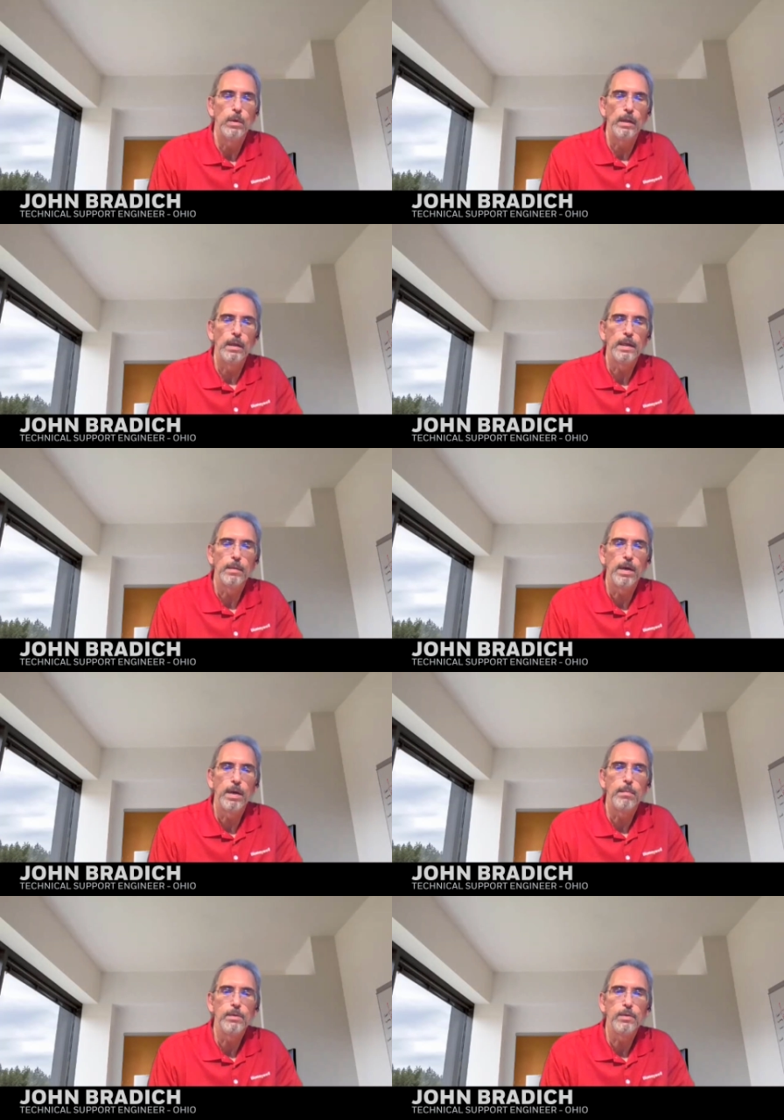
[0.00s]
What I like
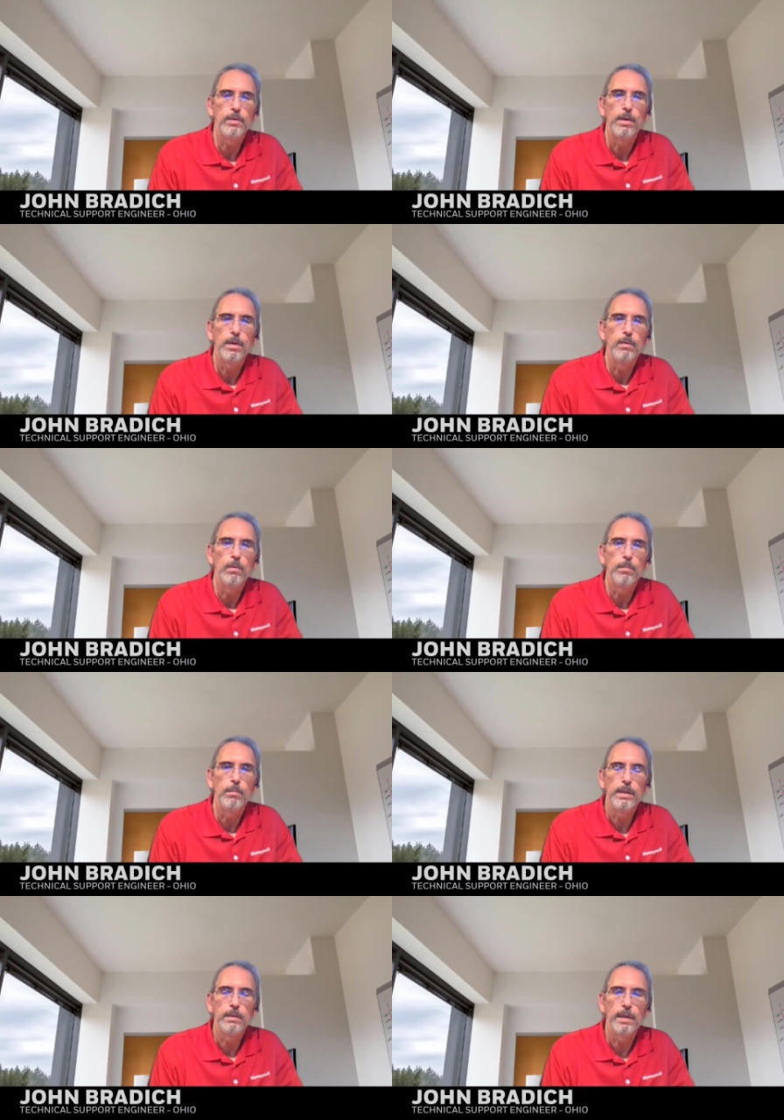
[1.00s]
about my job at Honeywell
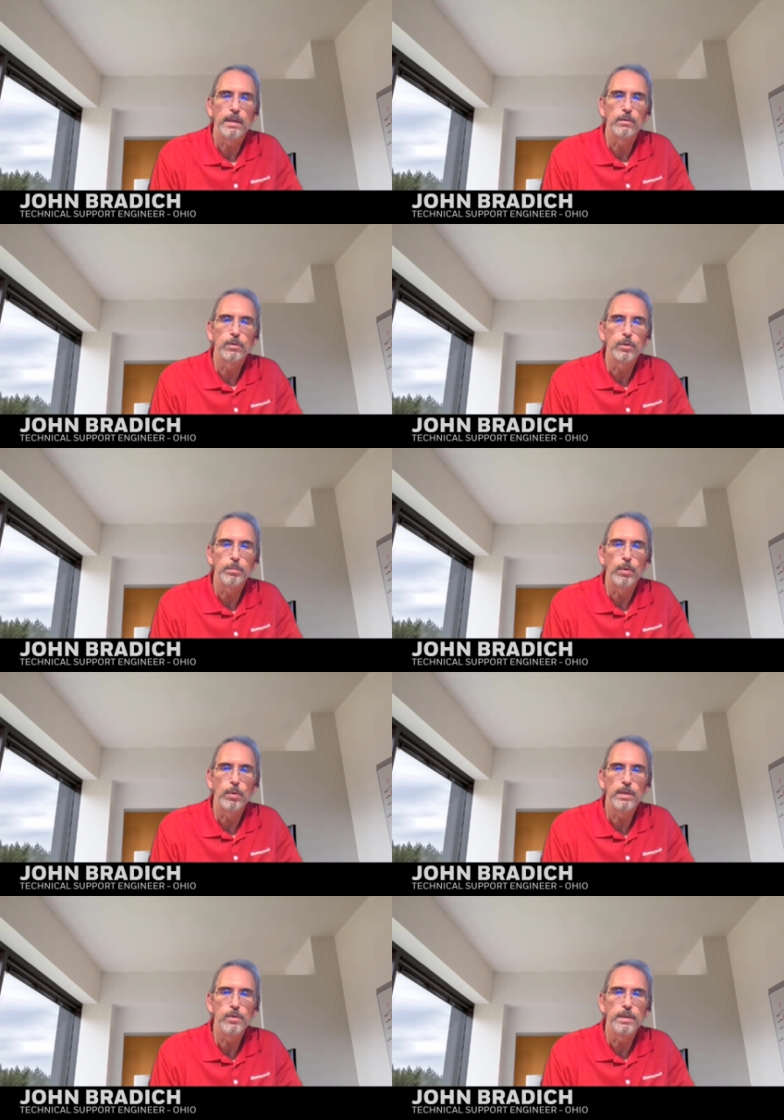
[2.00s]
being a technical
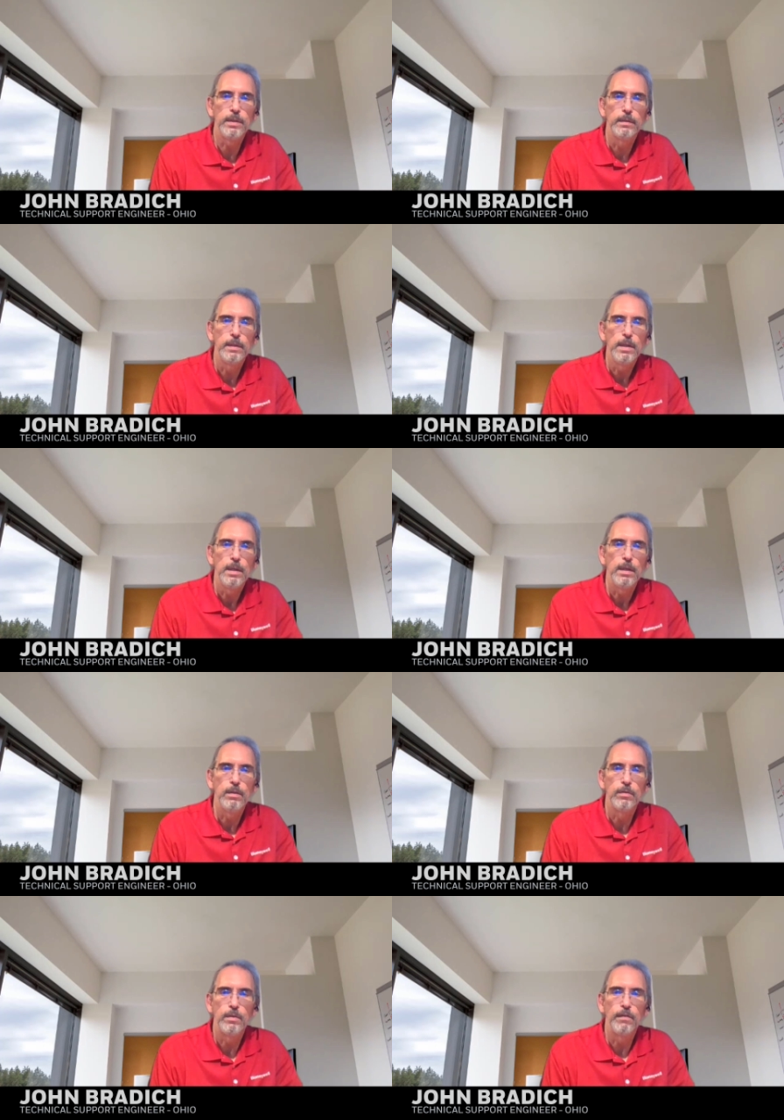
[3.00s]
support engineer
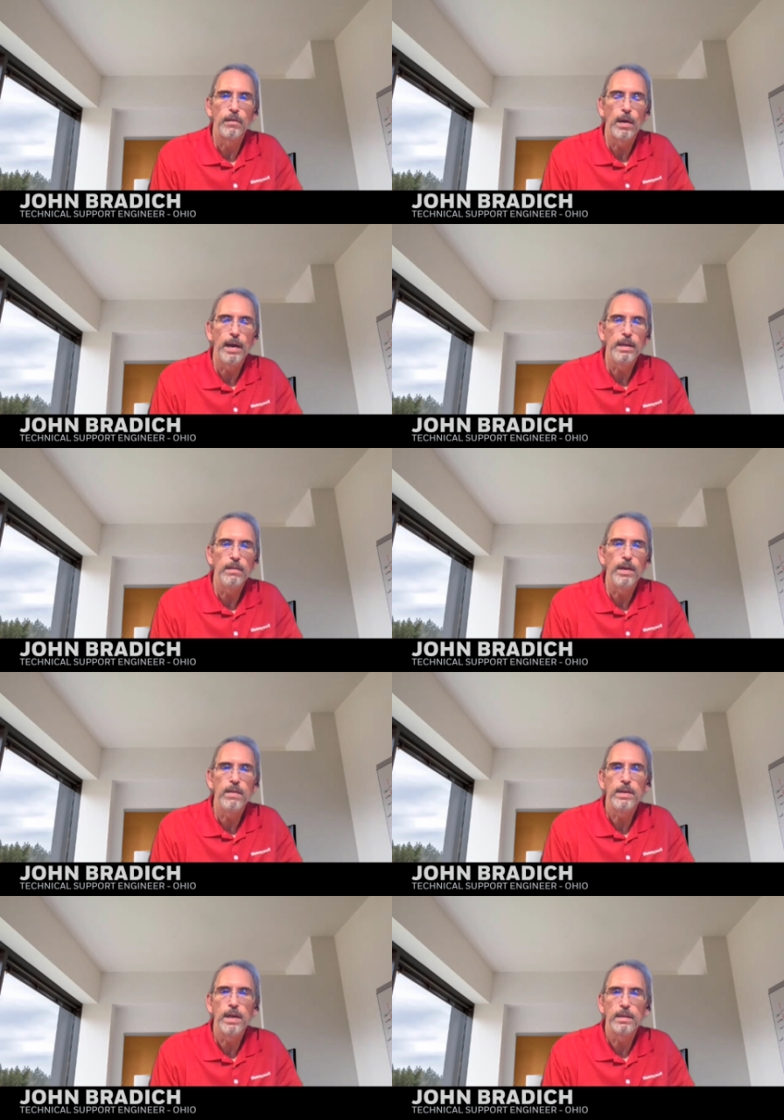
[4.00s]
is the variety of
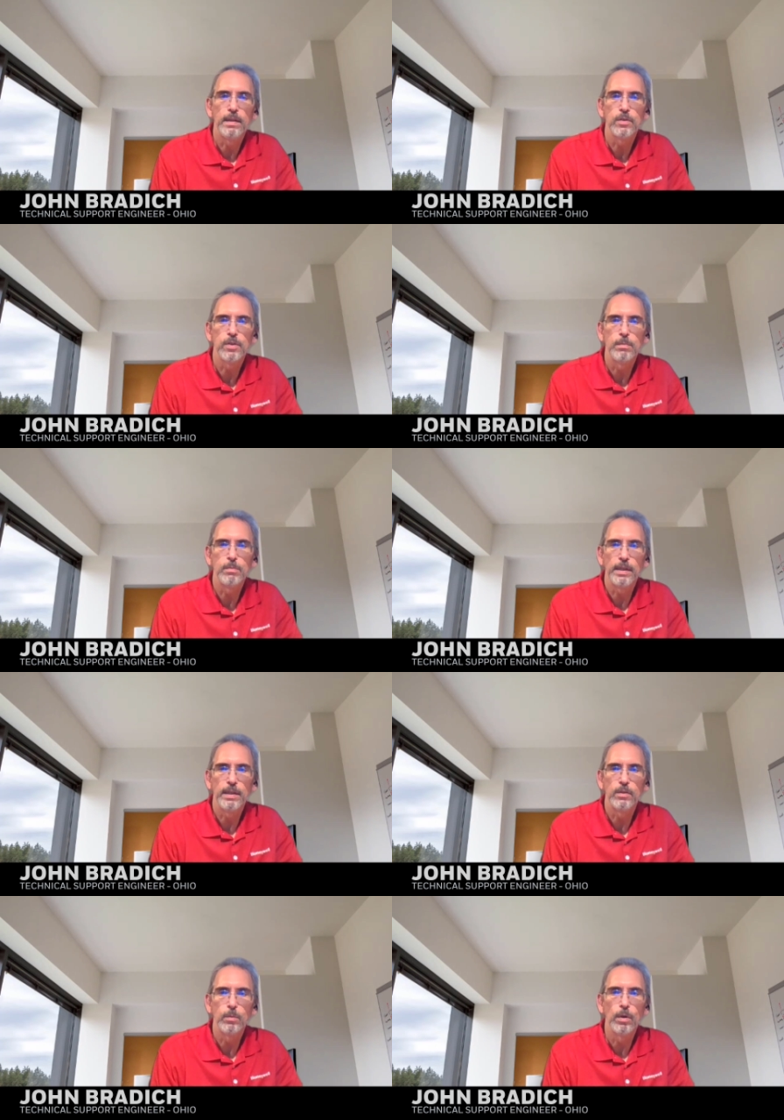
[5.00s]
avionics systems
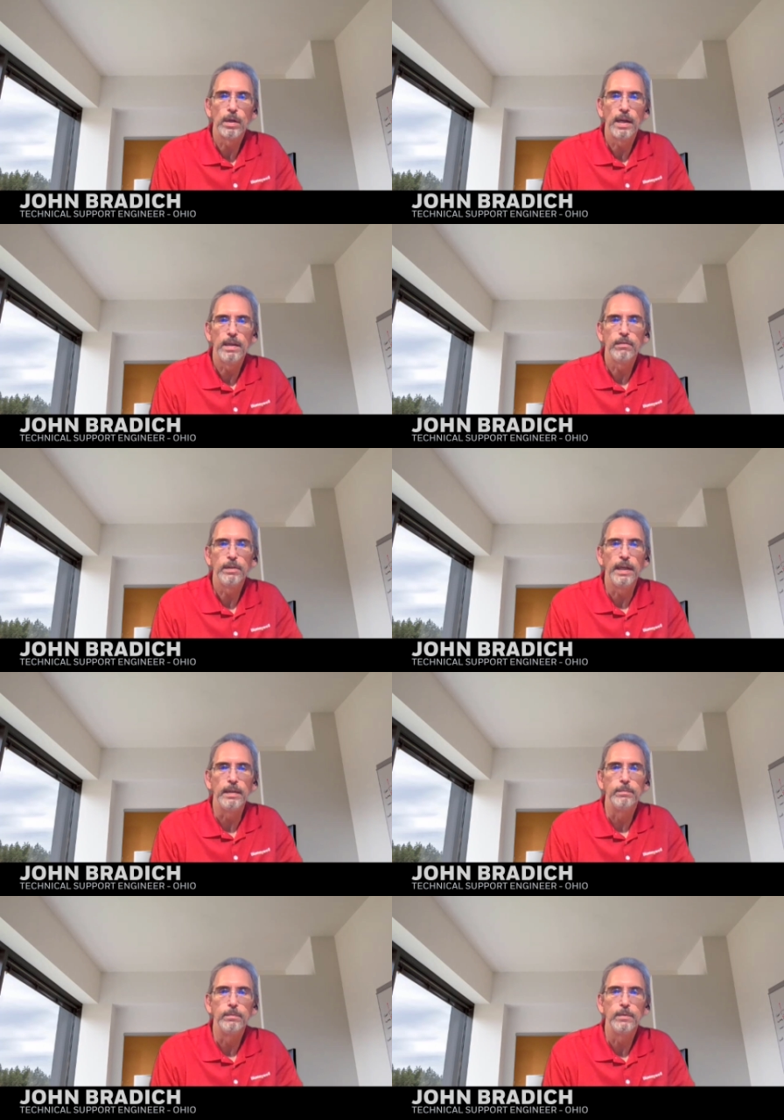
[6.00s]
I get to work on every
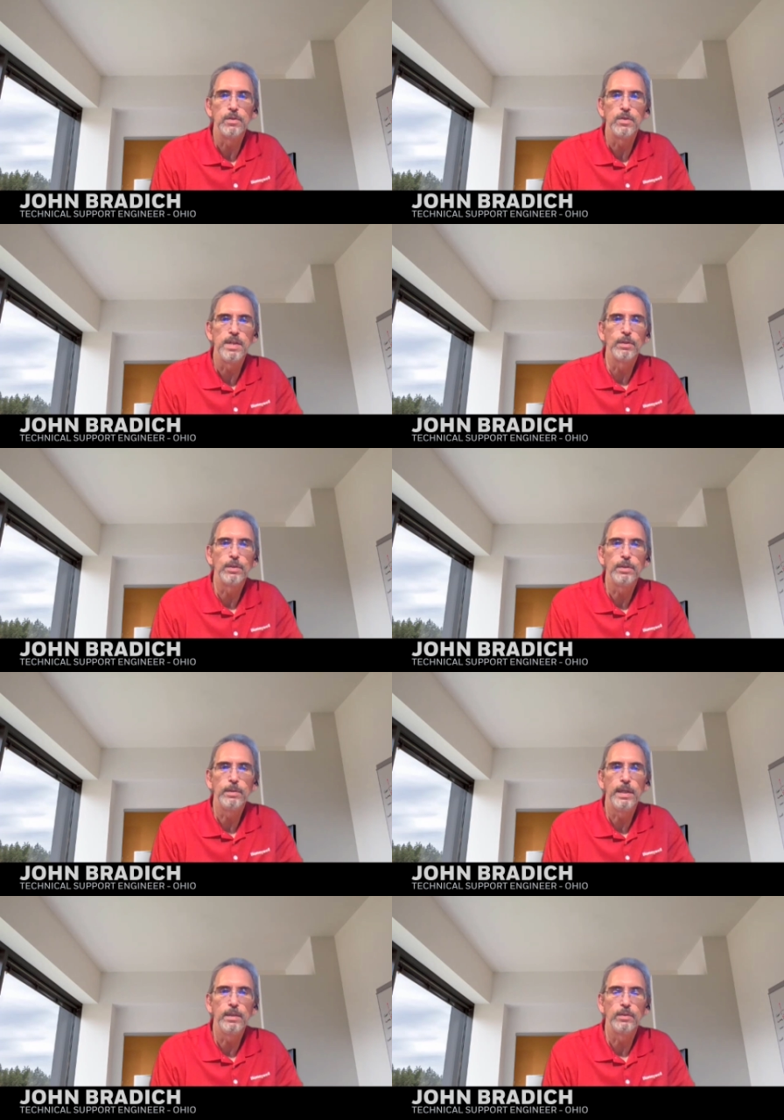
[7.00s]
day. There's never
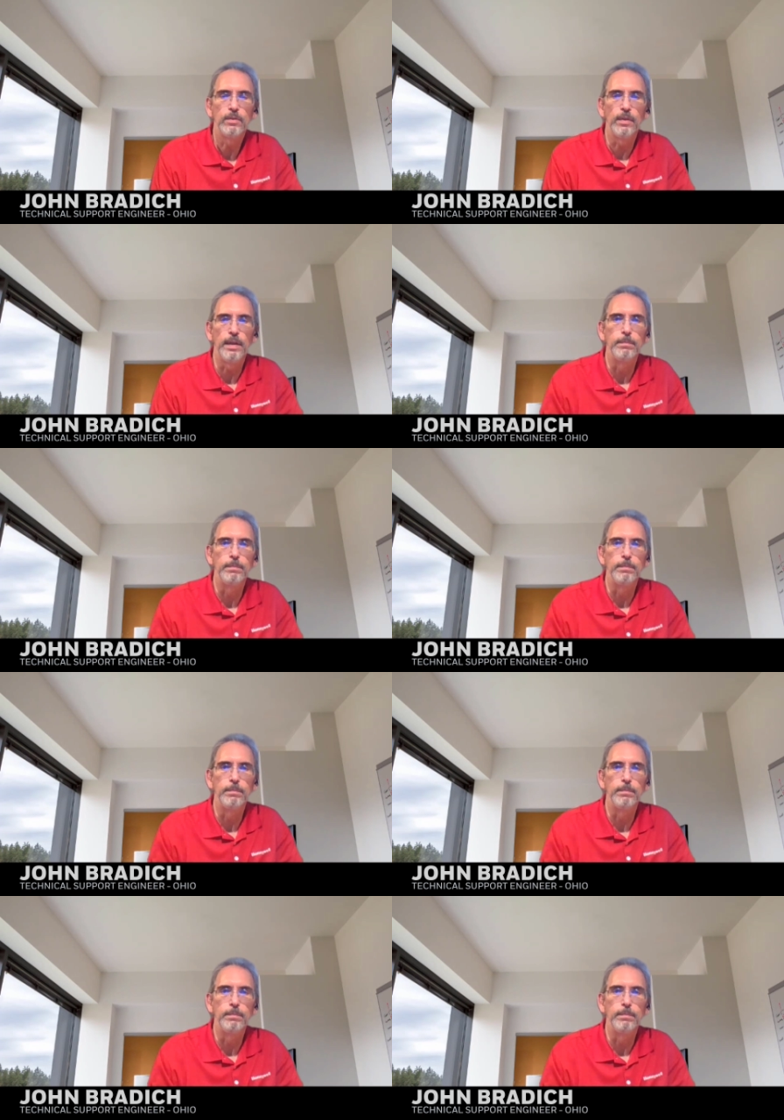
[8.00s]
two days the